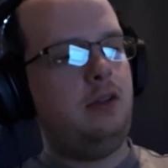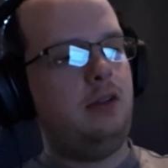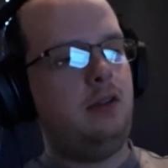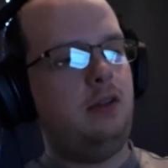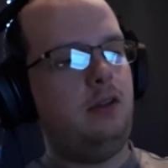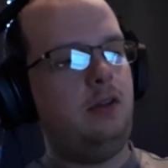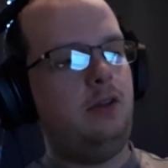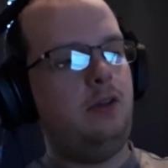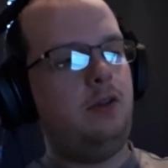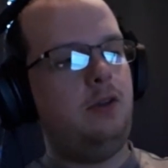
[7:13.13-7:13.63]

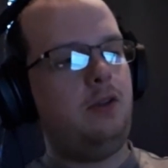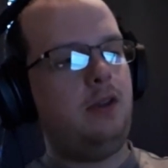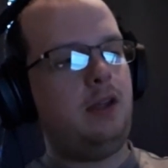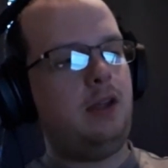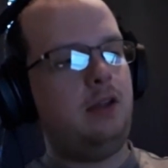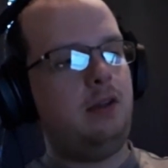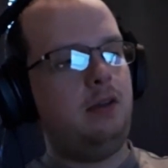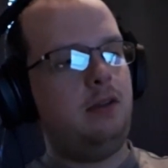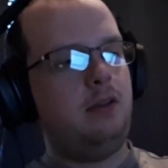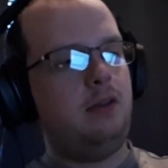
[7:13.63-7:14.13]
So when
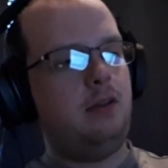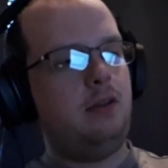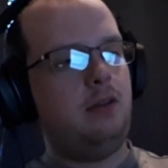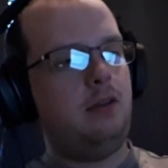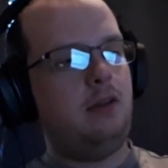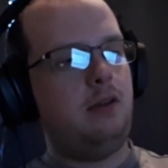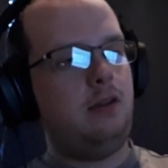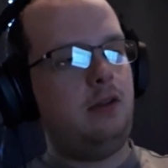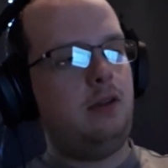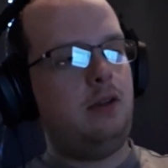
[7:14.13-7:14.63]
you do that,
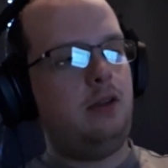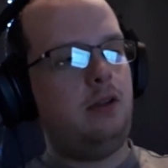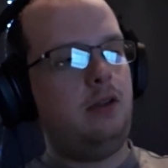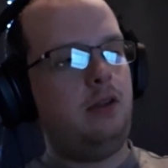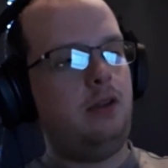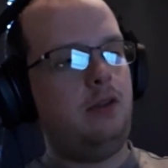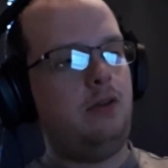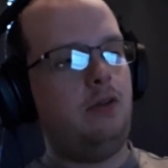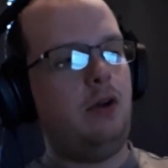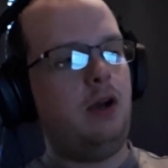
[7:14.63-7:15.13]

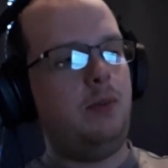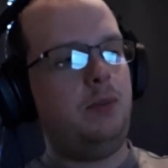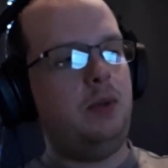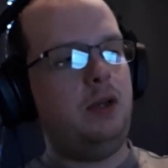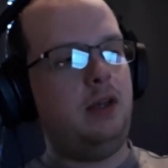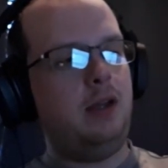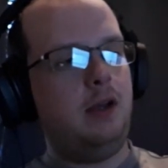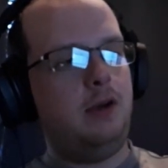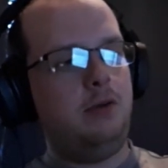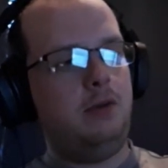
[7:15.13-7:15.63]
you
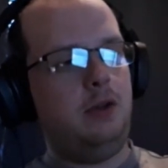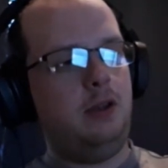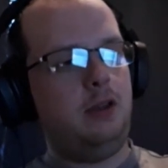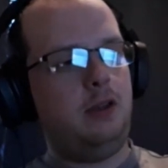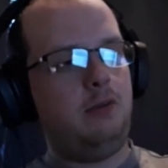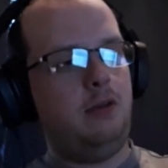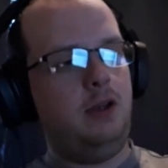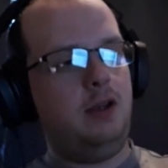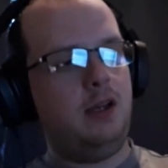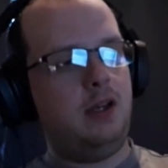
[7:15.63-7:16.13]
go up and
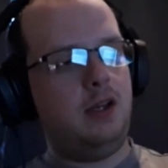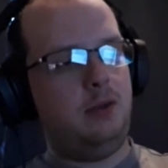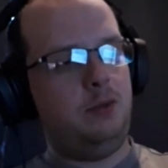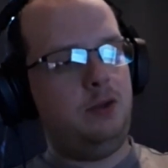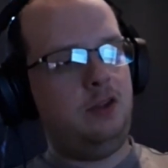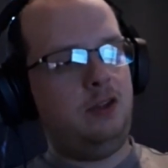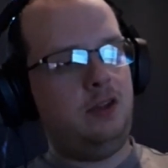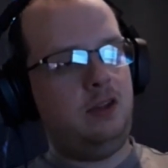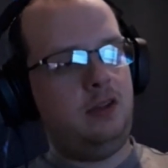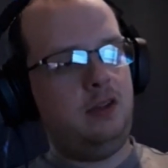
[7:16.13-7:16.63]
down 3
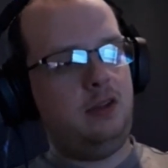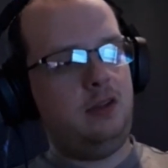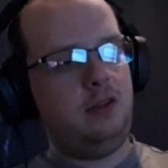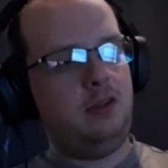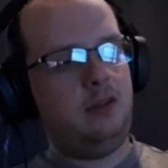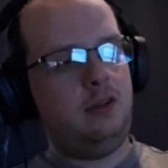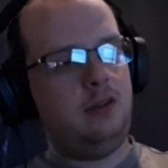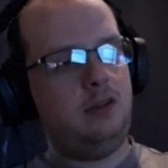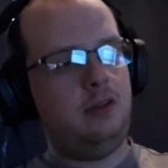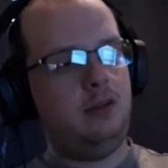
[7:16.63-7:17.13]

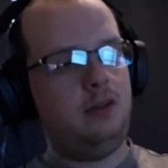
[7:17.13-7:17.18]
times,